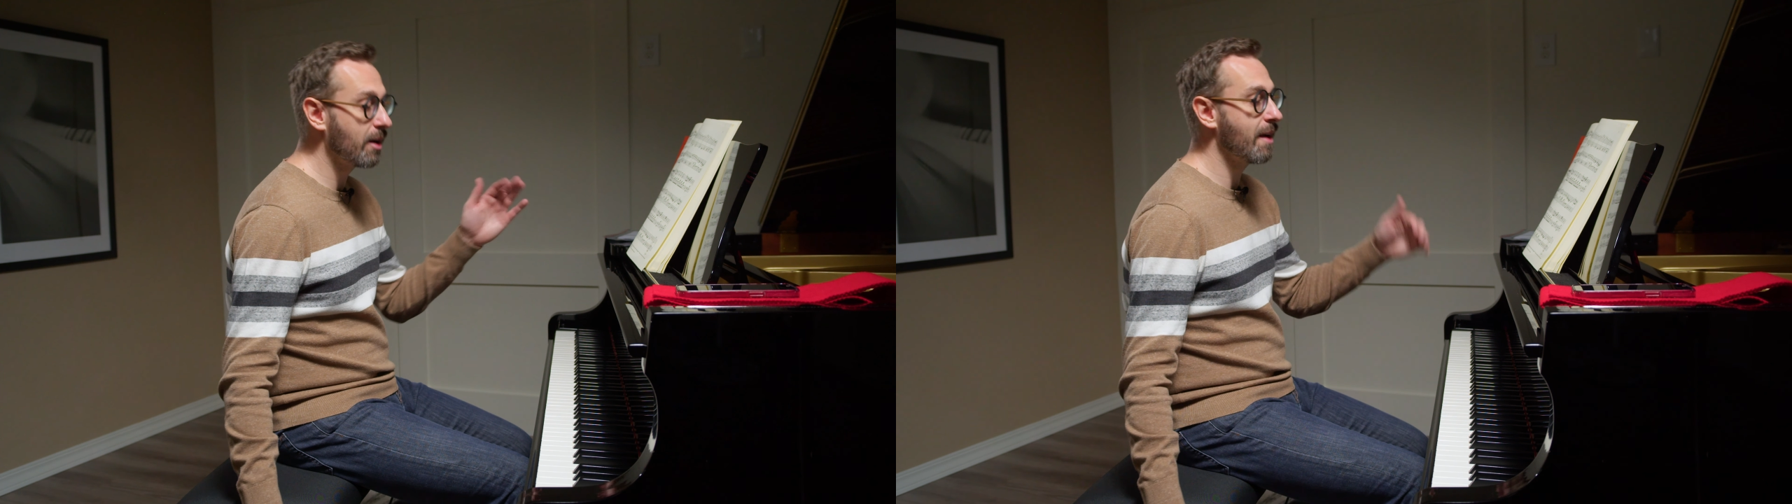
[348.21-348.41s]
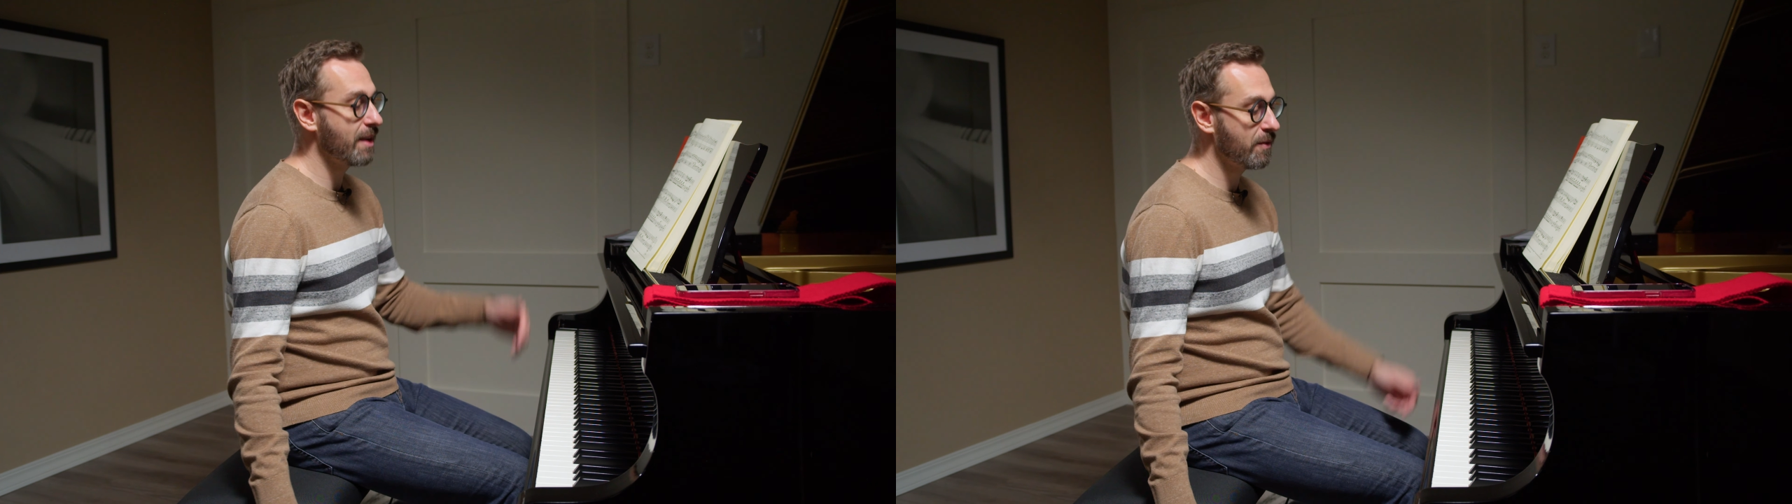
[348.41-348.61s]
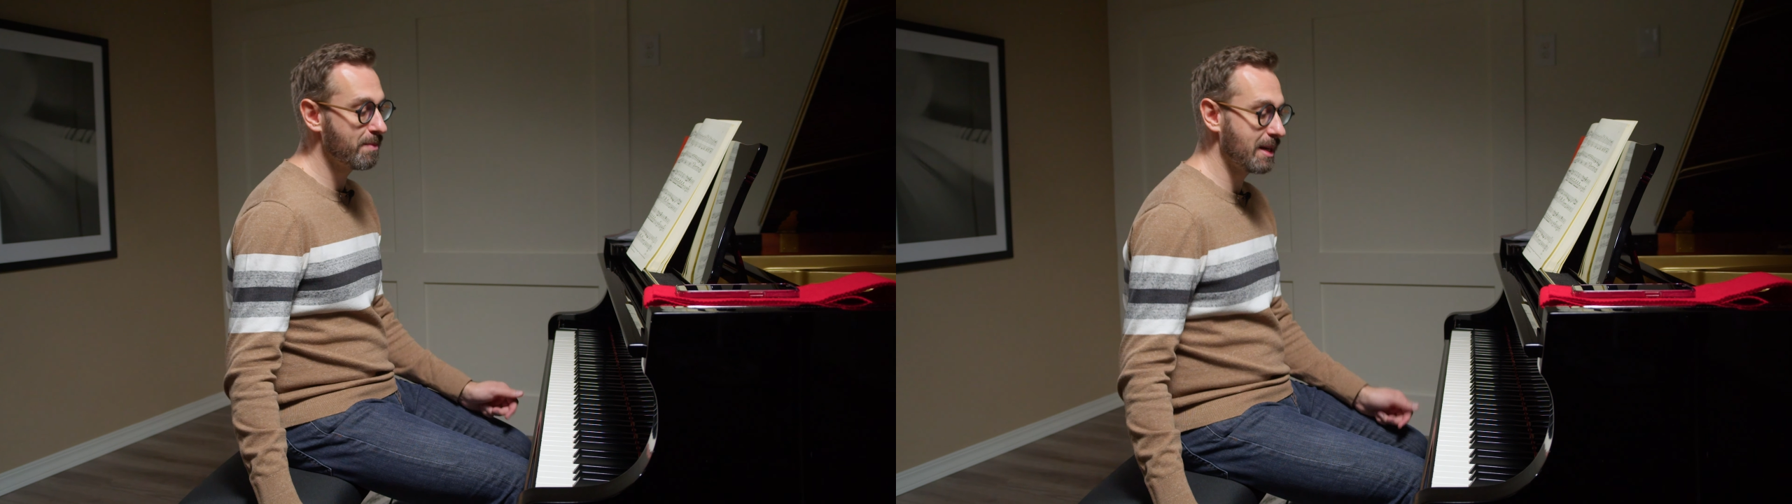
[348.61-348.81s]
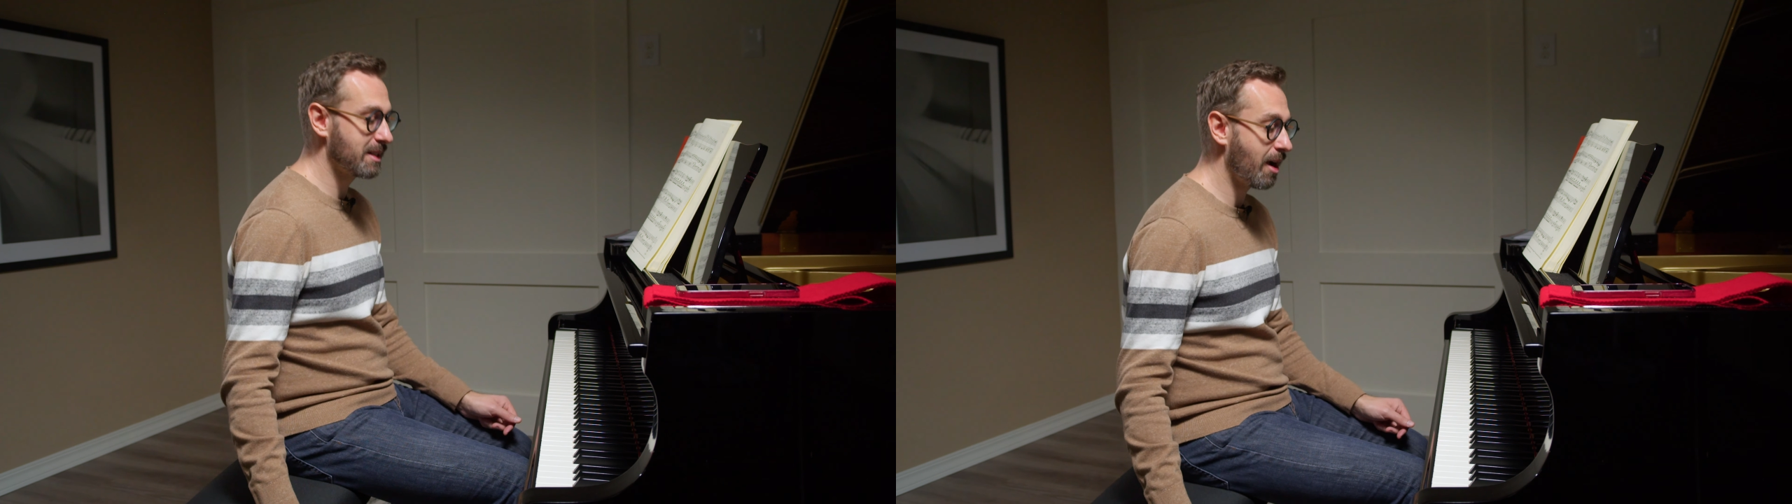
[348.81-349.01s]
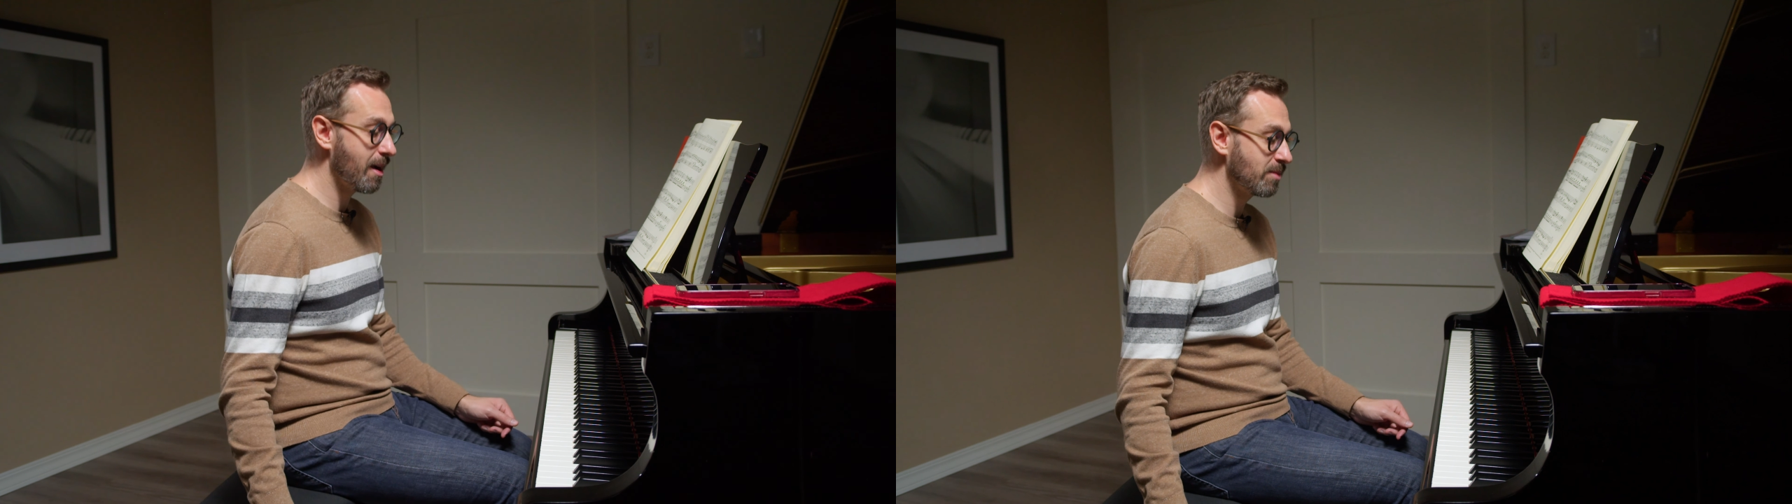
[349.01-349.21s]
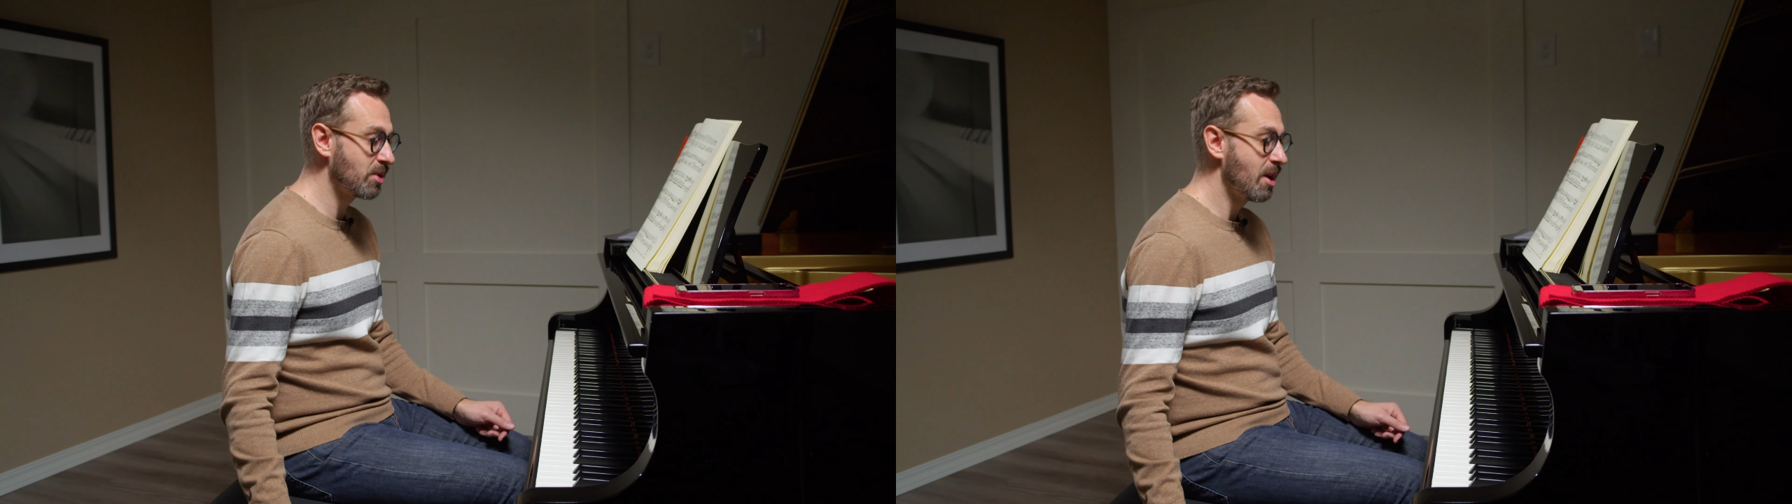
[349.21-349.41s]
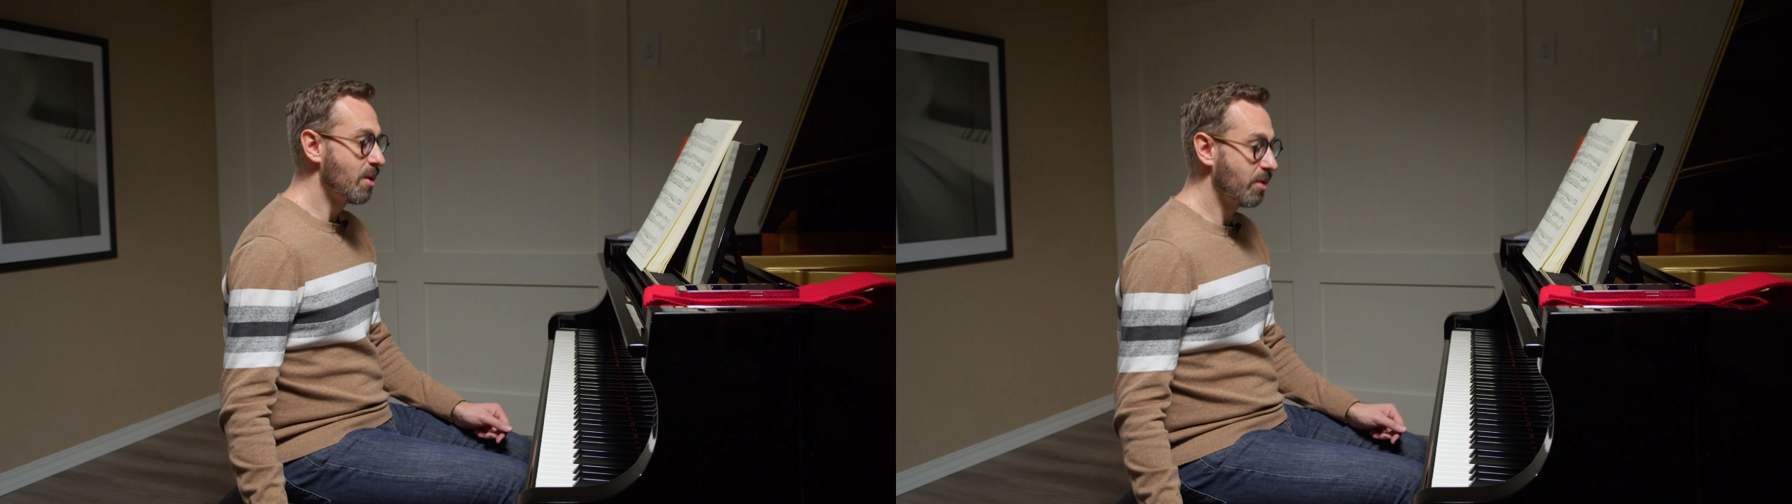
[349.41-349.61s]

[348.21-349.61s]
have even been times